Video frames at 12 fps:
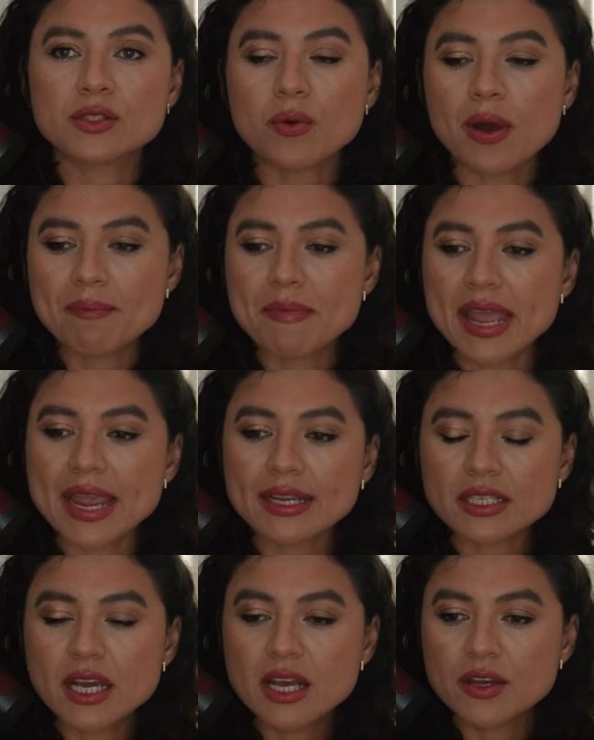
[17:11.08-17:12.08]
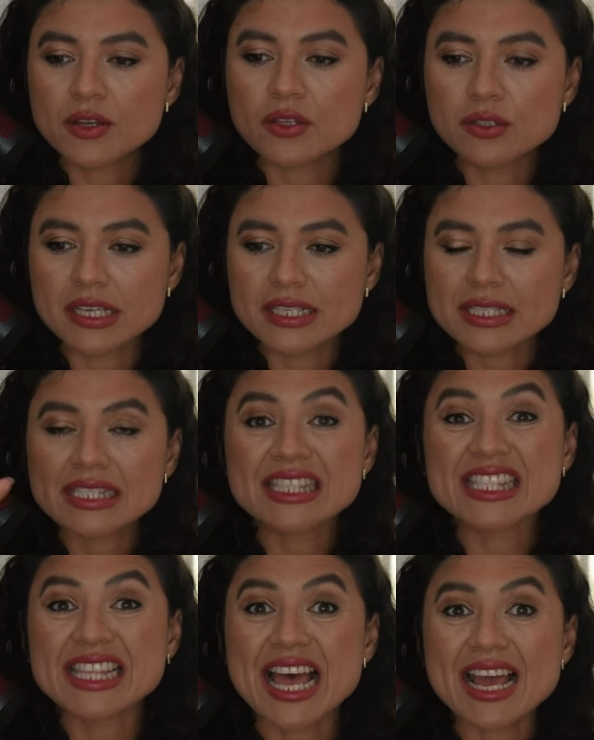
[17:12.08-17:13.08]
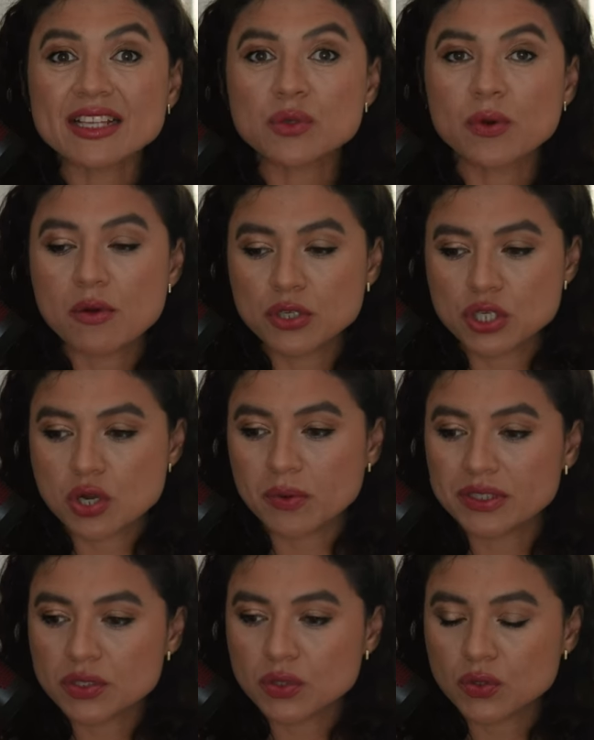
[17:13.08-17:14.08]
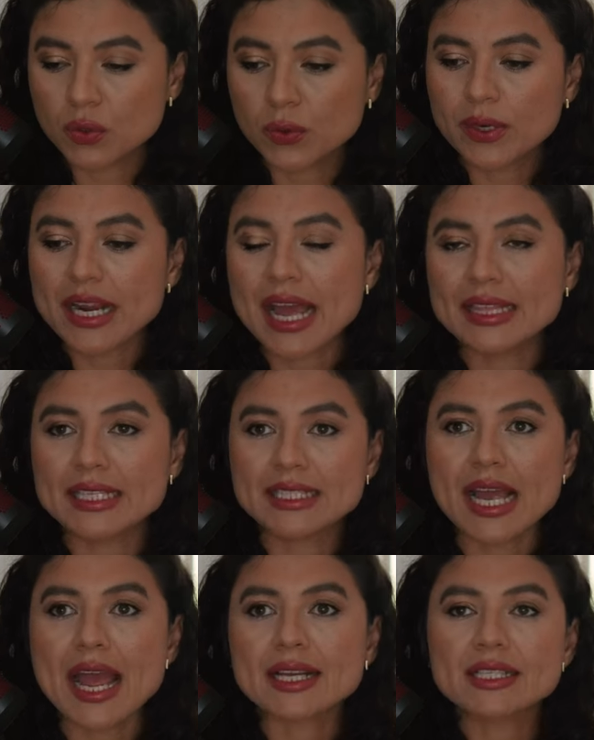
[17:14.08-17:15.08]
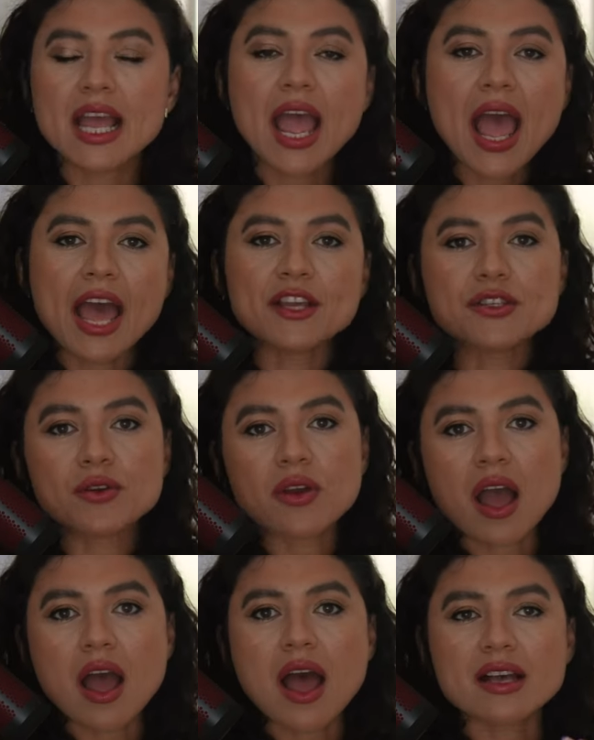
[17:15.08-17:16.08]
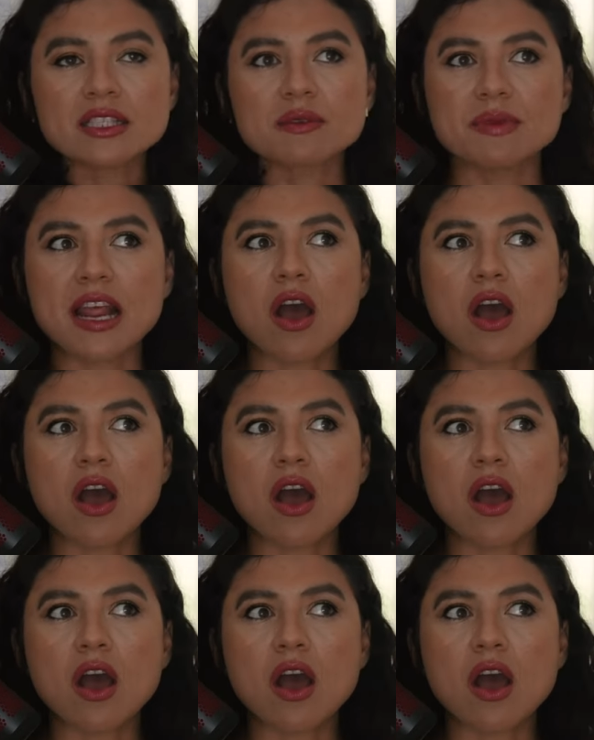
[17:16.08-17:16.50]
So I made these slides where I was showing the story and the text. And you ask me